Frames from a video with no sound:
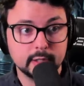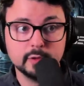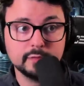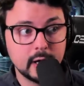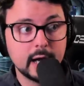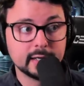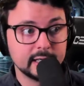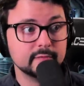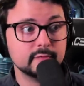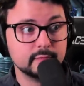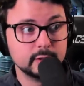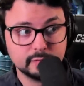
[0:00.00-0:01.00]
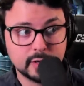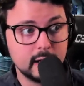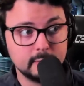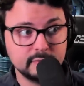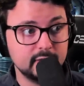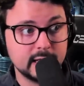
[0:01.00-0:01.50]
You've got
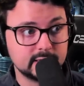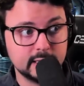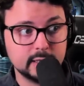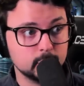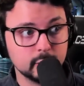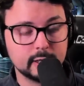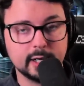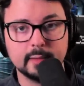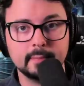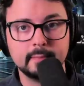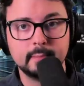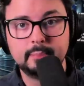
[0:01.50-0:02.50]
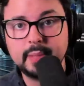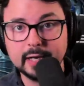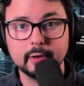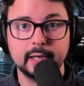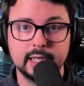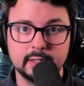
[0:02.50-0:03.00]
to be vaccinated to work here.
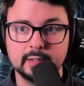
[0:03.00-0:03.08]
Period.